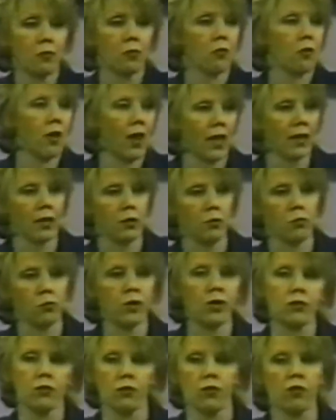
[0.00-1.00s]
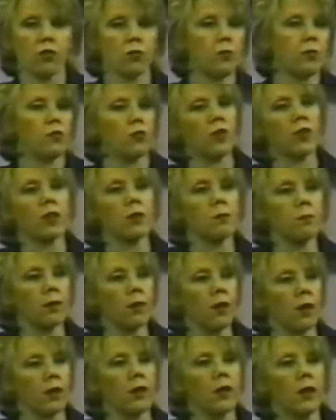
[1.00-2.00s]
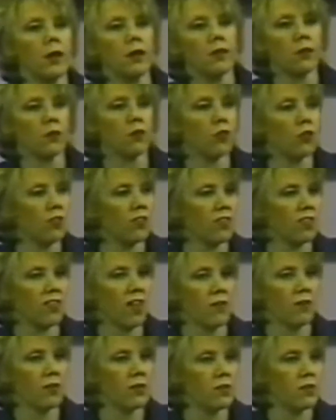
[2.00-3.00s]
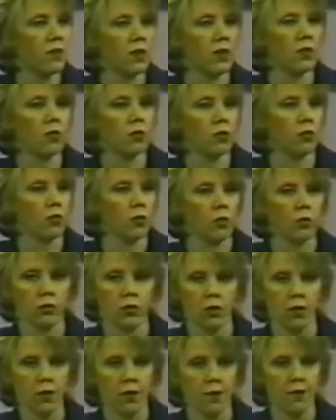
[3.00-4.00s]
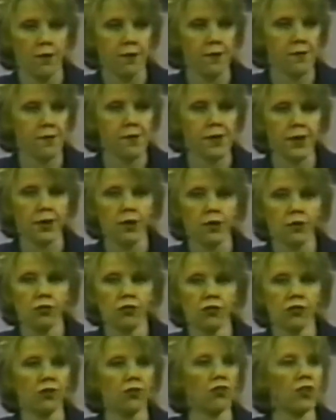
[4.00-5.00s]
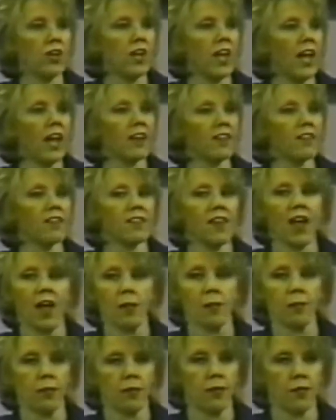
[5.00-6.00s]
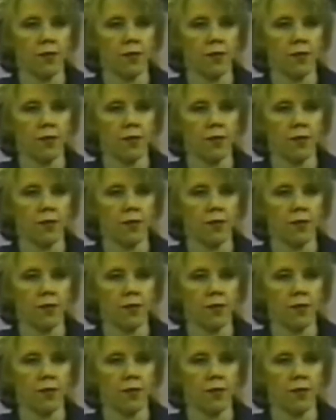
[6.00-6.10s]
a girl I can read you that's been drinking blood since she's 17 years old. She says she can't stop